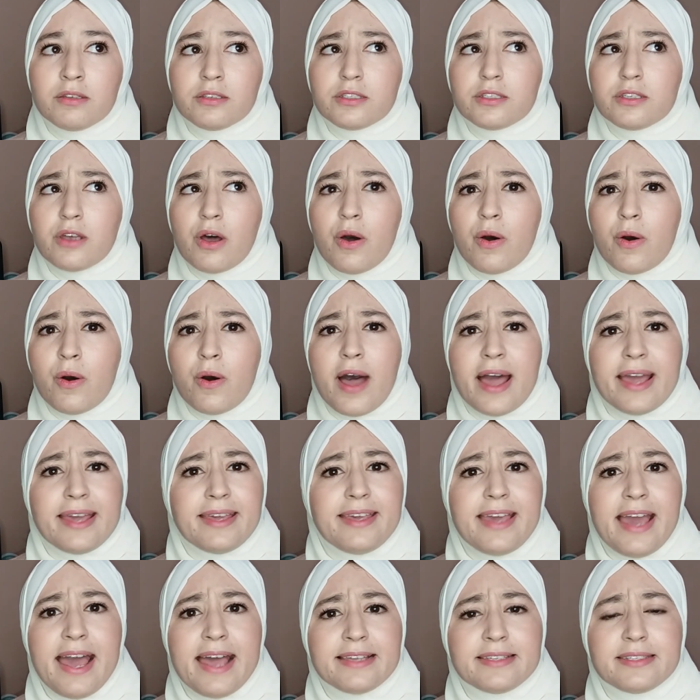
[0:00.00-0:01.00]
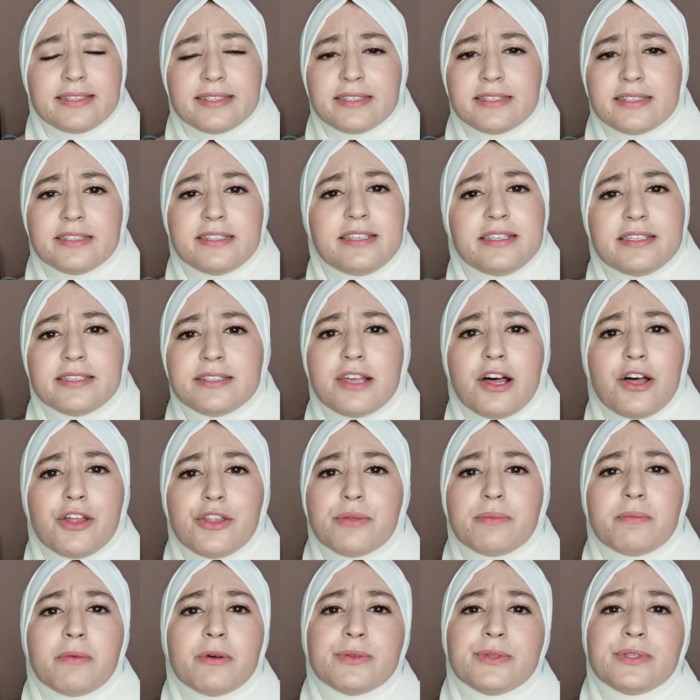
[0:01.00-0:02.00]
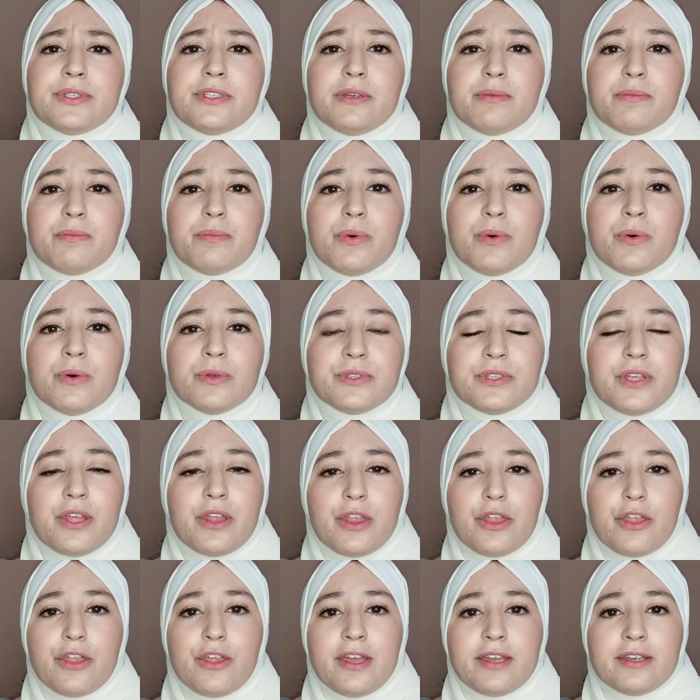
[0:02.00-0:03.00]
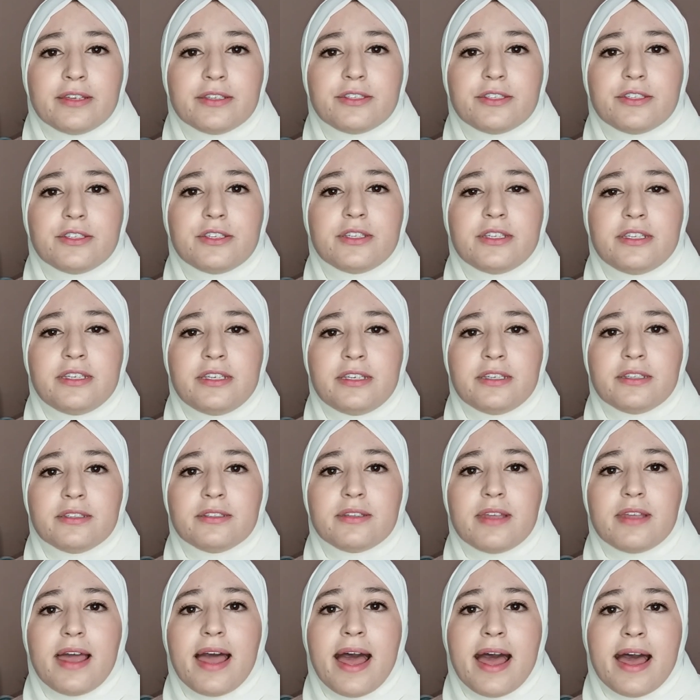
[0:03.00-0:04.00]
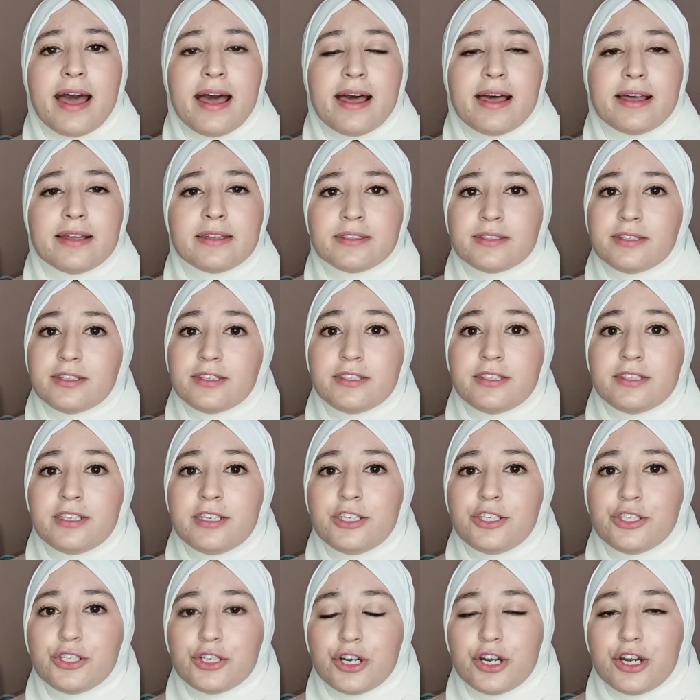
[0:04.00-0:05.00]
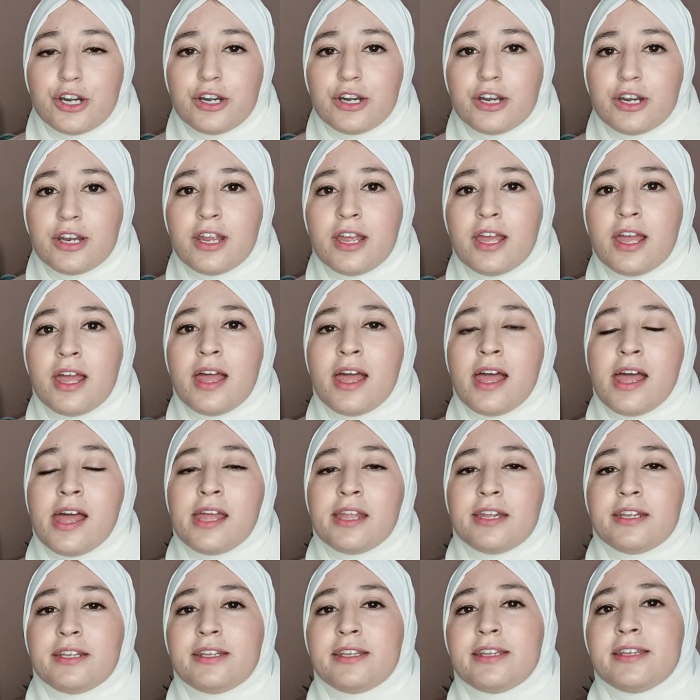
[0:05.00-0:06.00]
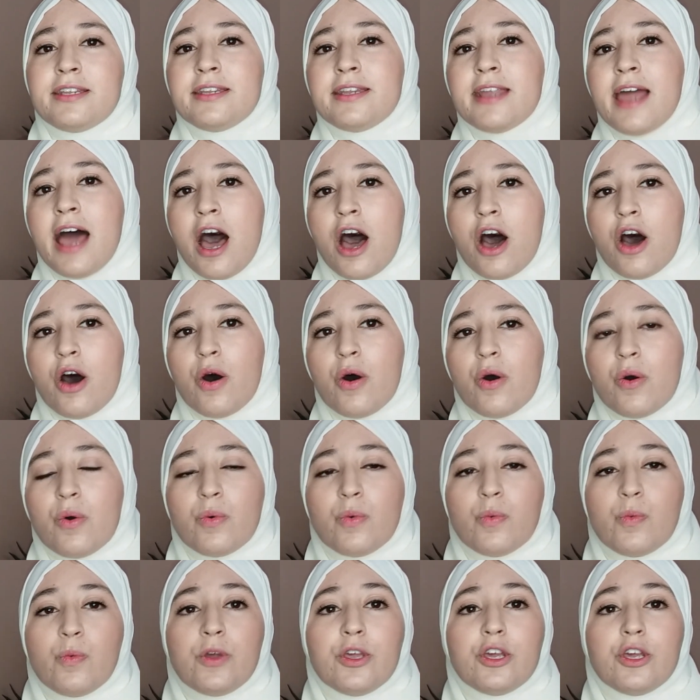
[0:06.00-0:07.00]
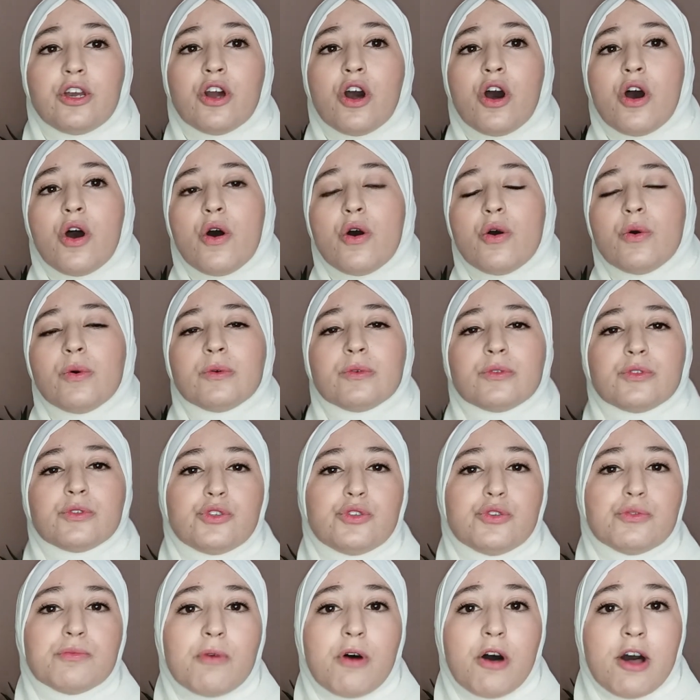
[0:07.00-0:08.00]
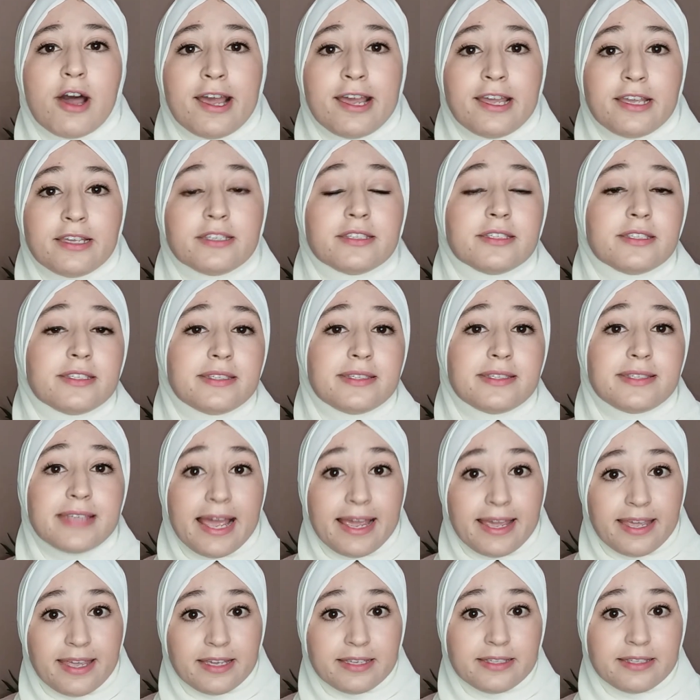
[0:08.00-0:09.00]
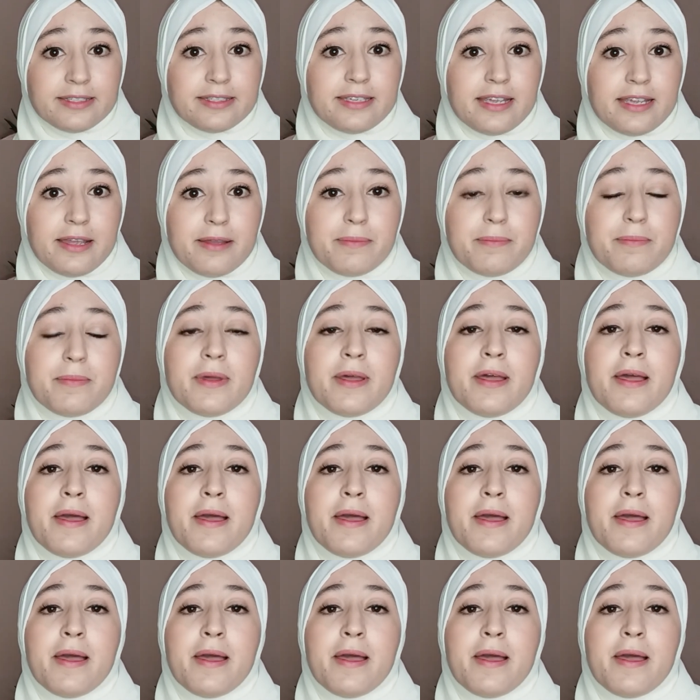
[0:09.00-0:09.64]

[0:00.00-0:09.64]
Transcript: So I guess these are the most important things you need as a teacher. Now we go to my second tip.